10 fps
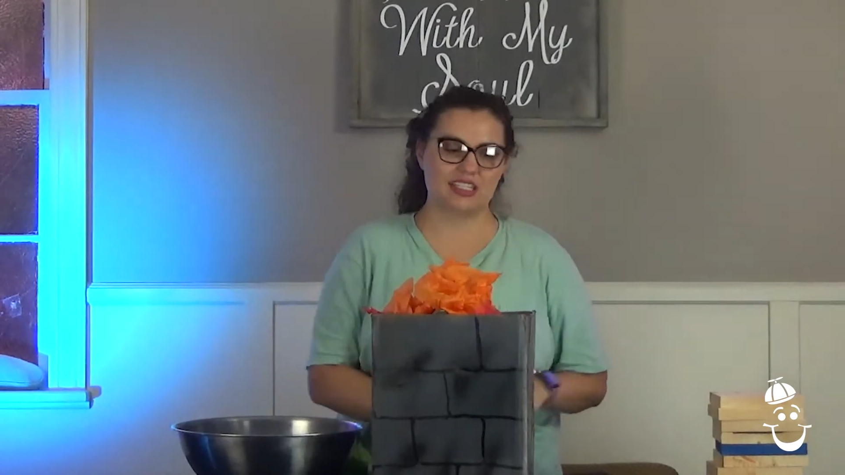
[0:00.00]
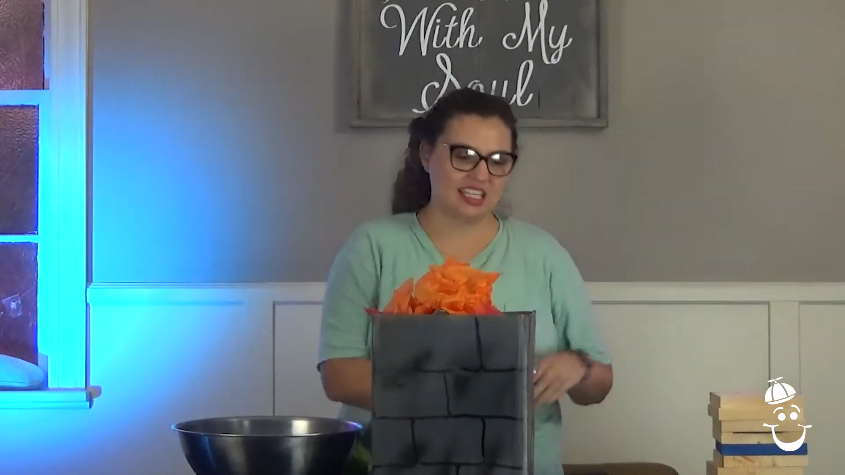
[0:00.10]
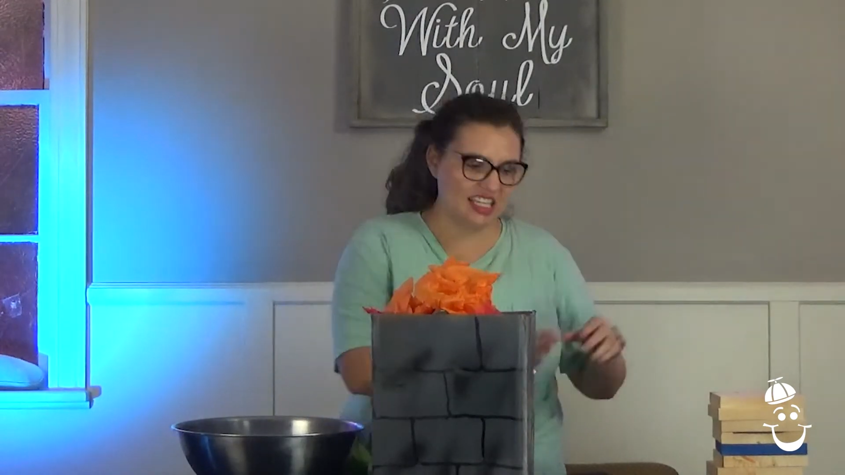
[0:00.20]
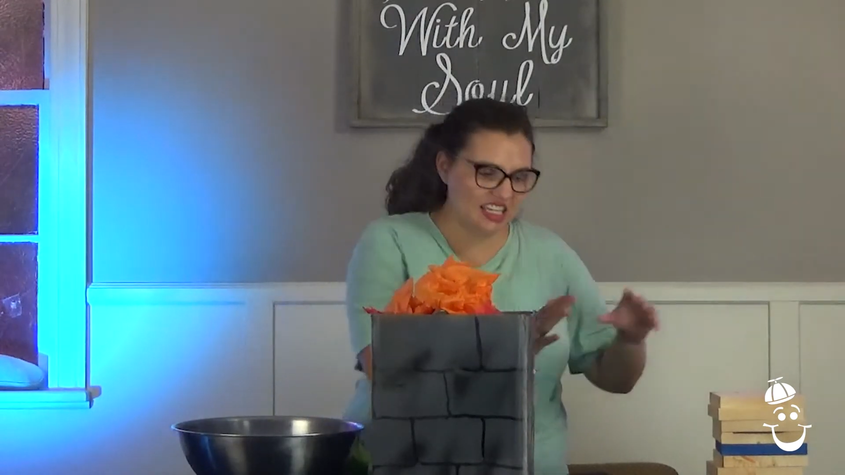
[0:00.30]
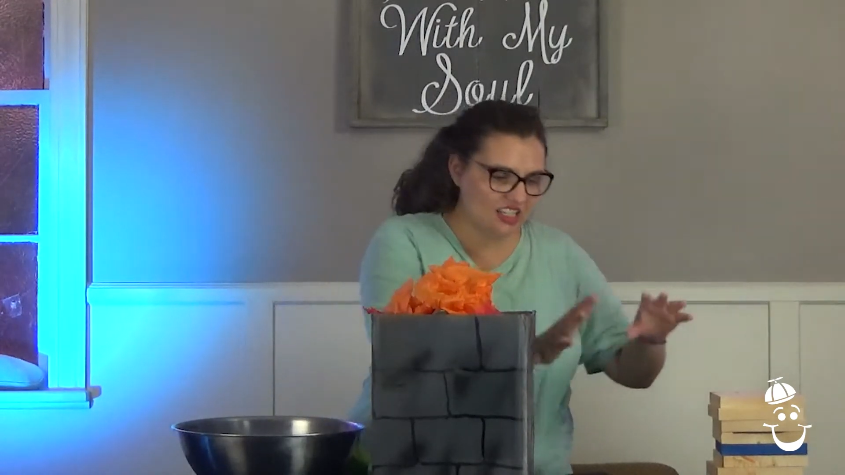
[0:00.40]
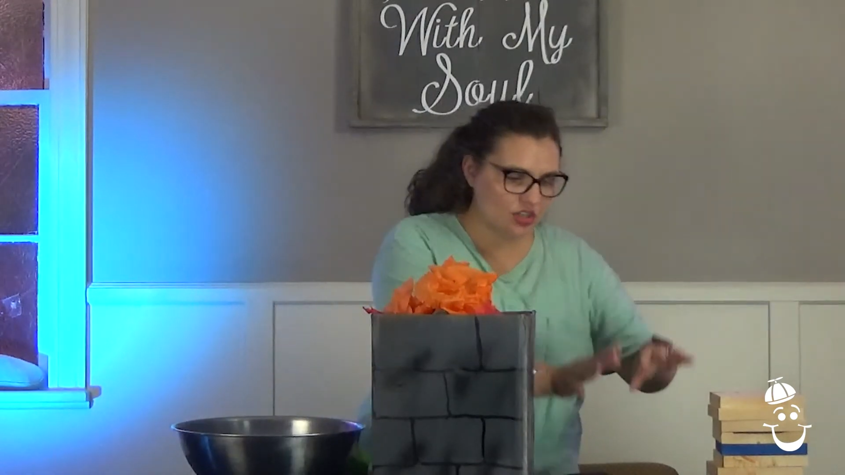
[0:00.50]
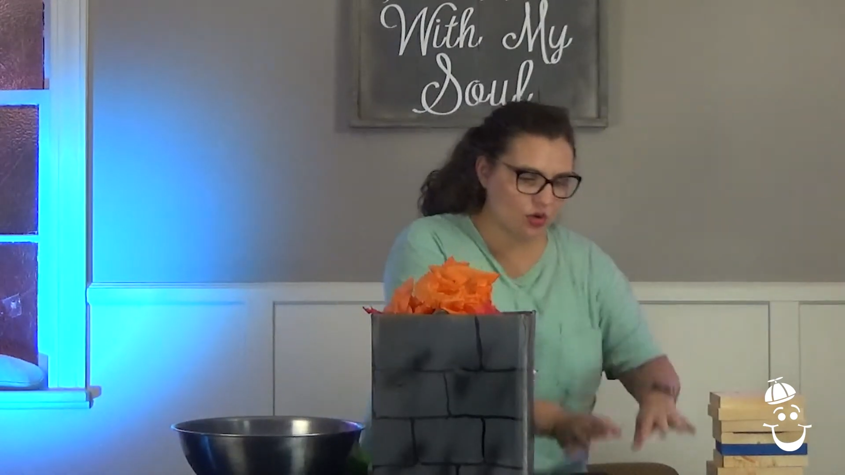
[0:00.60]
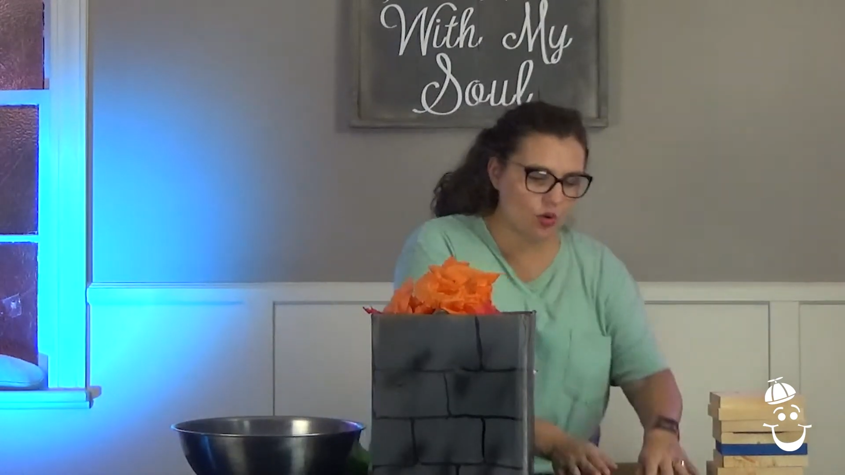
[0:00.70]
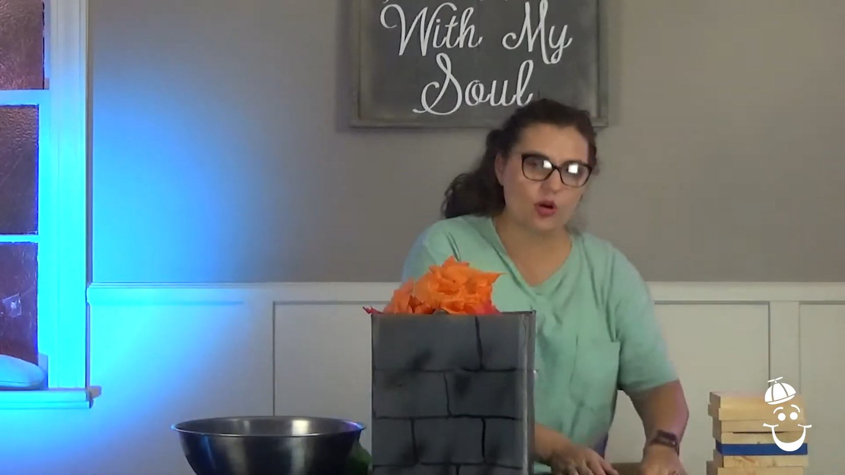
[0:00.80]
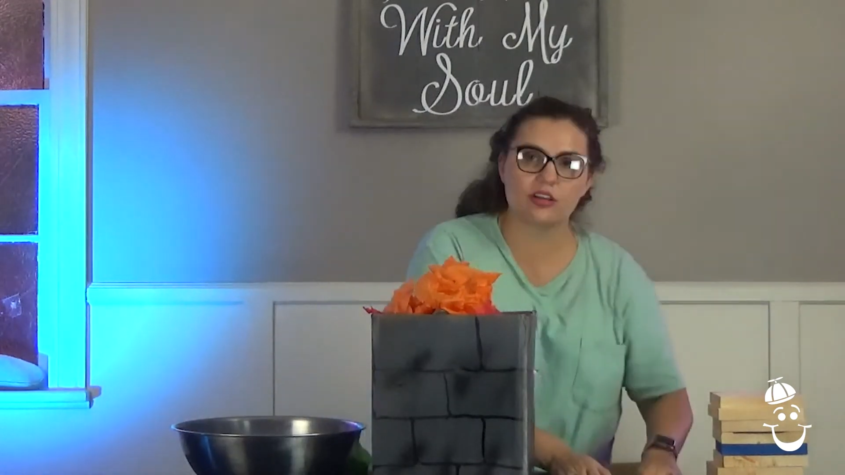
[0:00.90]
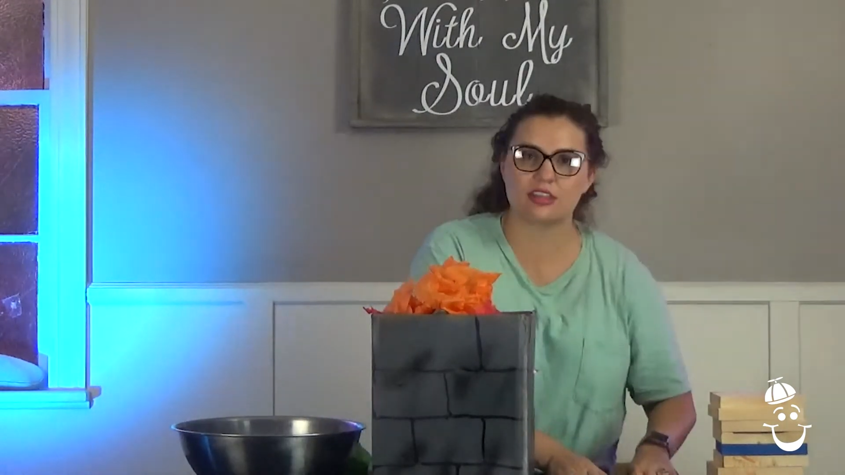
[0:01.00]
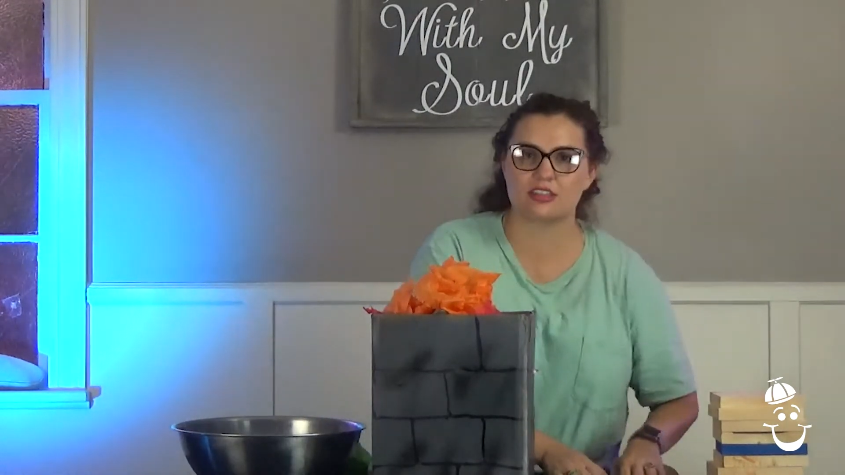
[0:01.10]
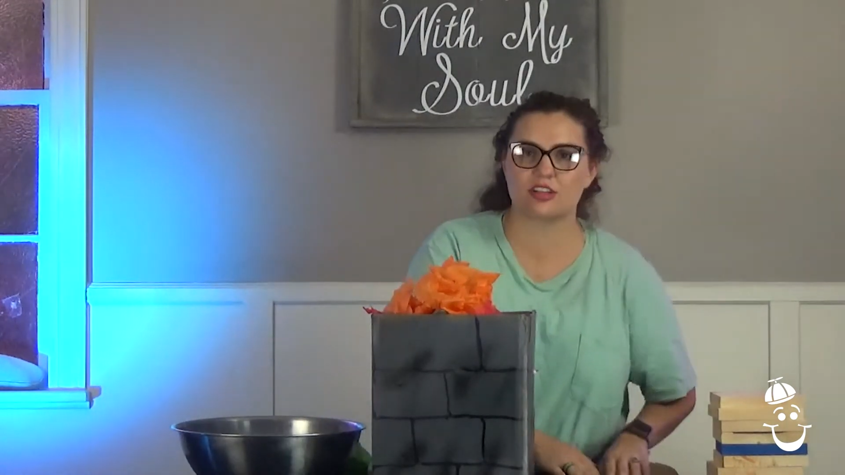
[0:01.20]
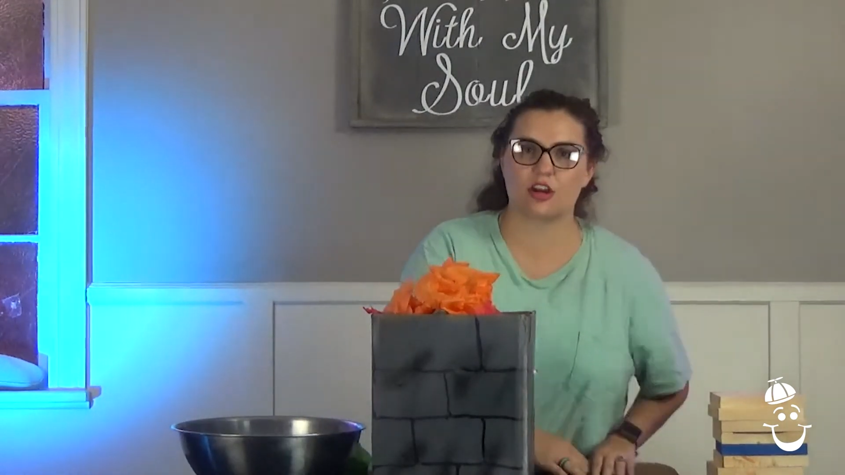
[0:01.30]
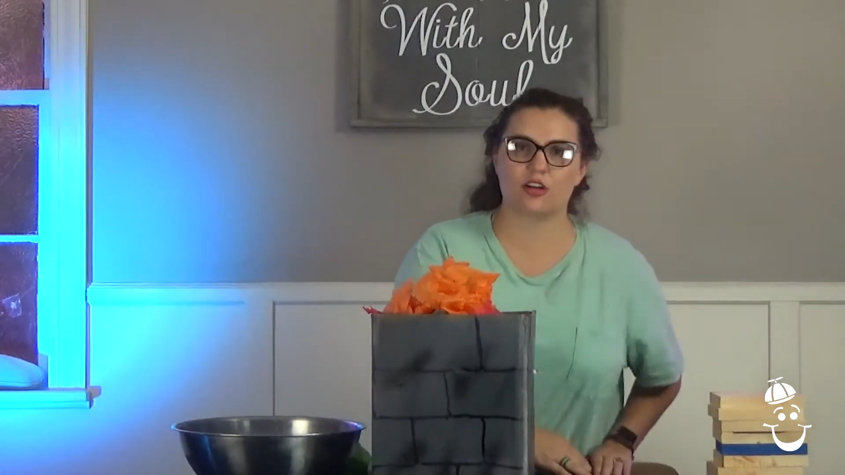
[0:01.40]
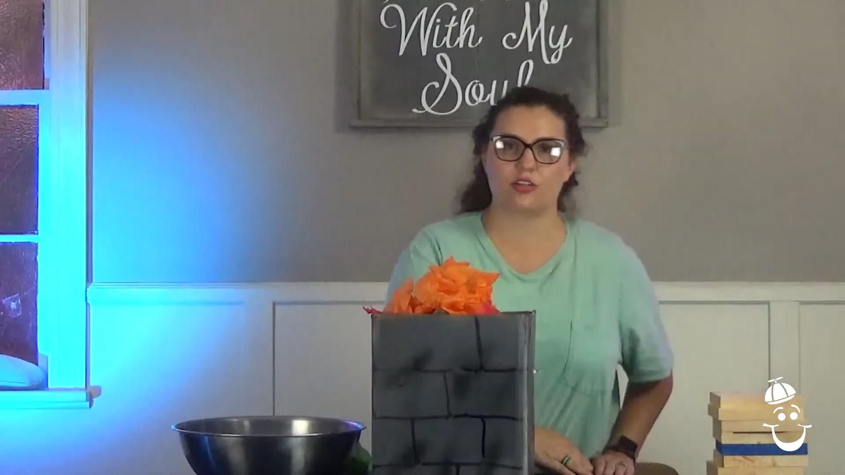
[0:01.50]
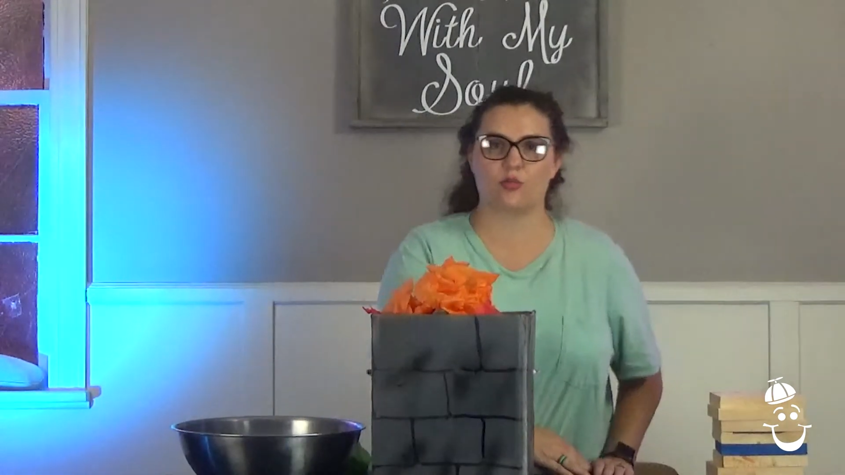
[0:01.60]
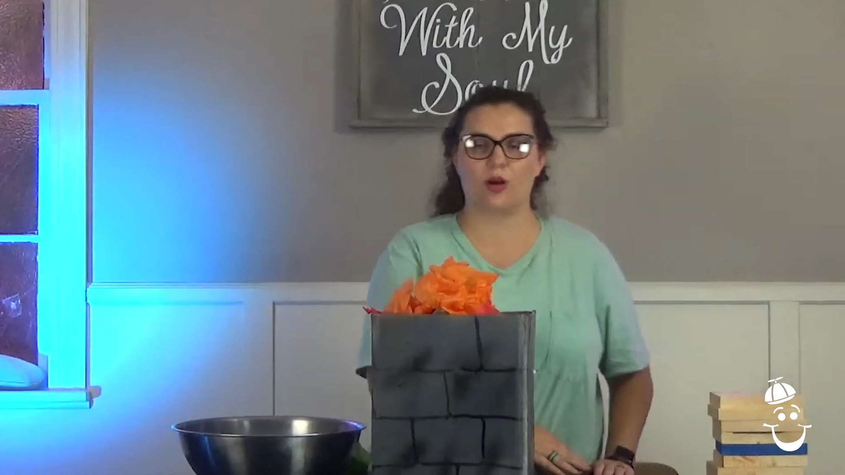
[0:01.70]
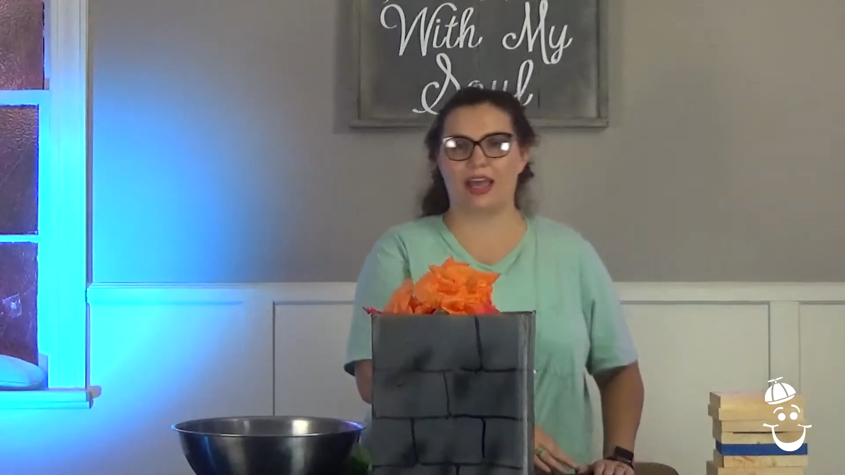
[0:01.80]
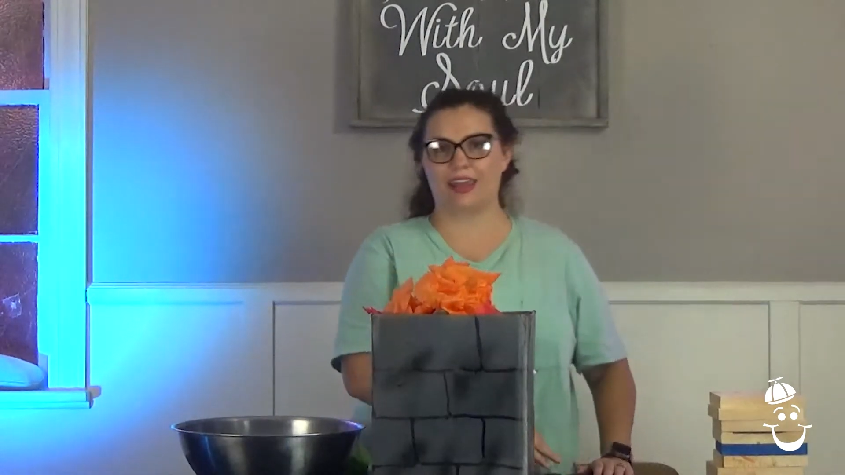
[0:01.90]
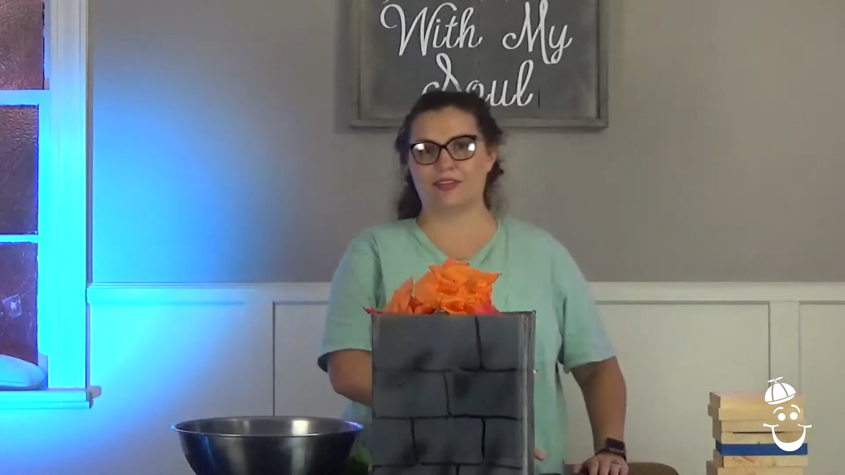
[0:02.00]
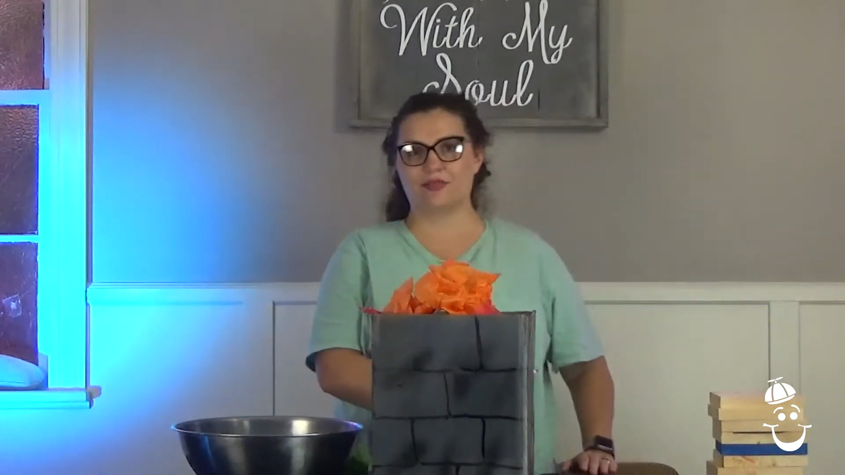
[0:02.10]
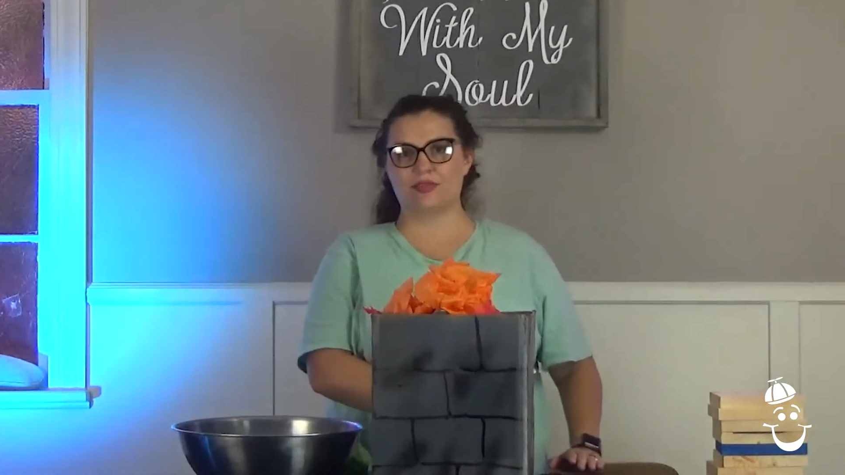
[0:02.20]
that he tore this curtain away.